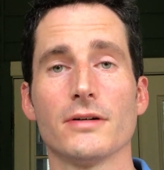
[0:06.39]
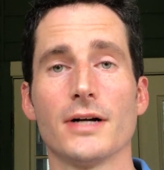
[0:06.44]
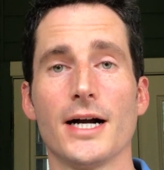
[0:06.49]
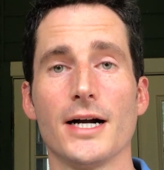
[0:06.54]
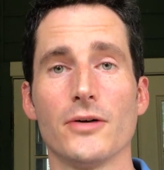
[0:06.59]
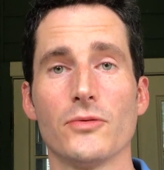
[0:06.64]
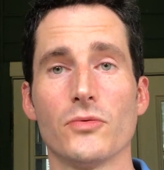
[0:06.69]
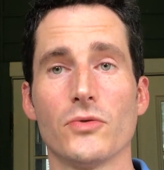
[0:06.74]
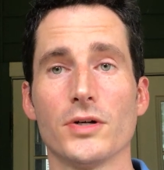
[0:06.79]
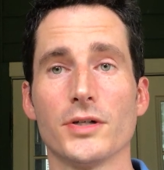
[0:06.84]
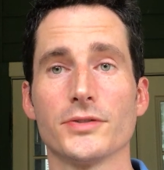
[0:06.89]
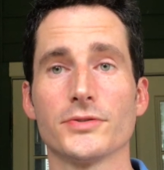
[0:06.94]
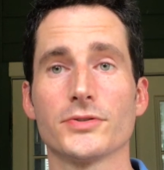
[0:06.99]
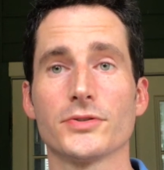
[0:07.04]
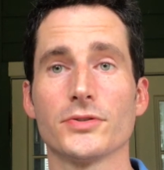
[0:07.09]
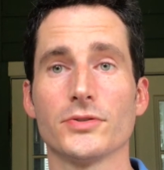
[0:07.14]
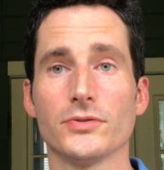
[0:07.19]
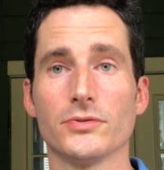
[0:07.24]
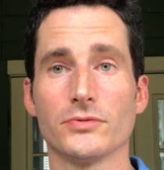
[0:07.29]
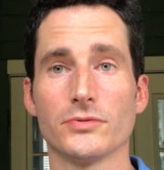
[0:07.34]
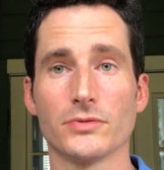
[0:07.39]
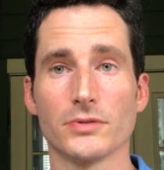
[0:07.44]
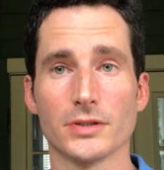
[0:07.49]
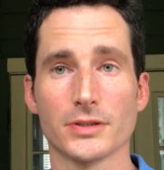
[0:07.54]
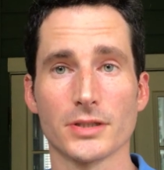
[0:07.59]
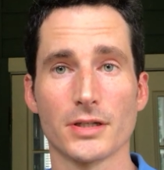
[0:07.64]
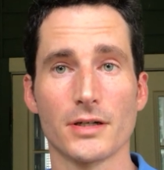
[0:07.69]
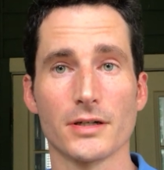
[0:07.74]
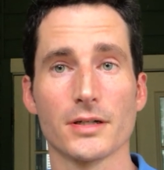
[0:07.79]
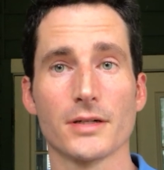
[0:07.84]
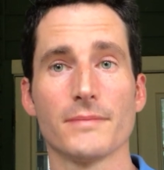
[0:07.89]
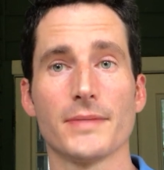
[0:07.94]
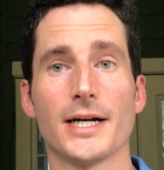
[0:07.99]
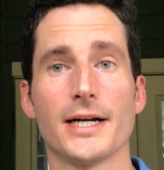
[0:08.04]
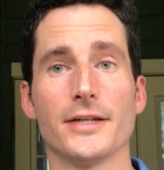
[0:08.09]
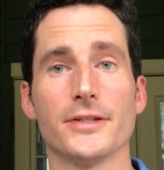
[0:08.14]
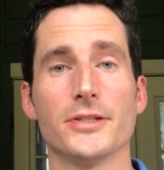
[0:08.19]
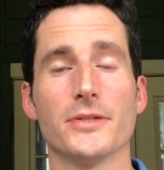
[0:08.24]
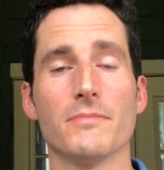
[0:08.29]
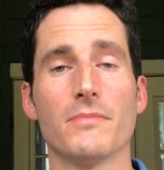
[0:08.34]
I want to talk
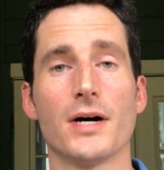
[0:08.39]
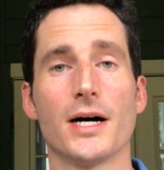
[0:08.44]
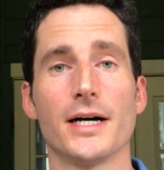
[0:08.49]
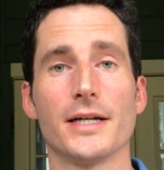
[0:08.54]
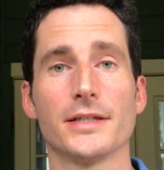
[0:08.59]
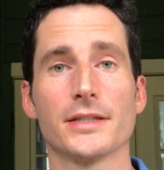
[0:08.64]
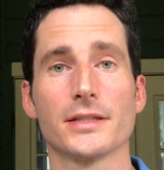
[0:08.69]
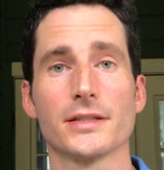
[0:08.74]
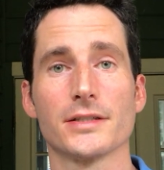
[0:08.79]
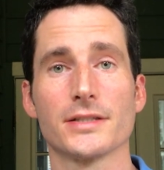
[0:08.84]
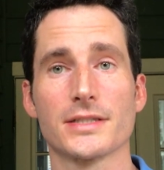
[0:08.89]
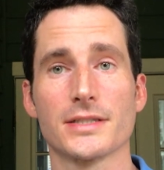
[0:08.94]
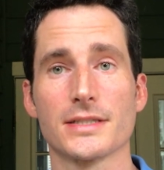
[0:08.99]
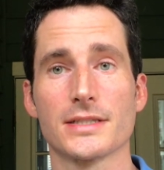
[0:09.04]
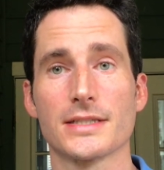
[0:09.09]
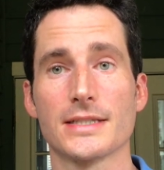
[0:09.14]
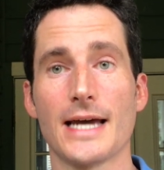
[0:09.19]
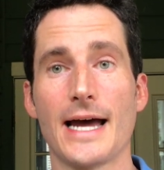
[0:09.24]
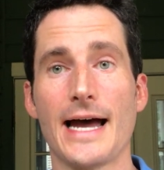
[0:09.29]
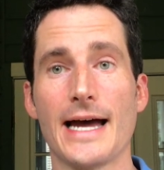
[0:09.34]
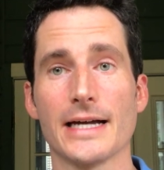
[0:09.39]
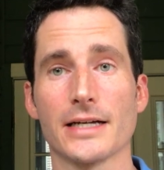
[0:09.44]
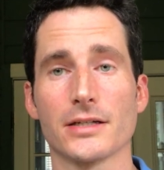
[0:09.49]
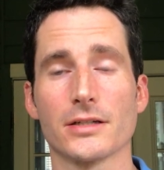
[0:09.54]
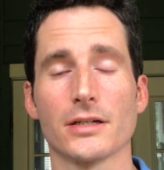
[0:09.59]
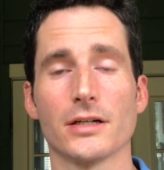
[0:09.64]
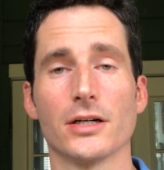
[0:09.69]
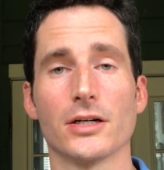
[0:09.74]
about Mnemonica stack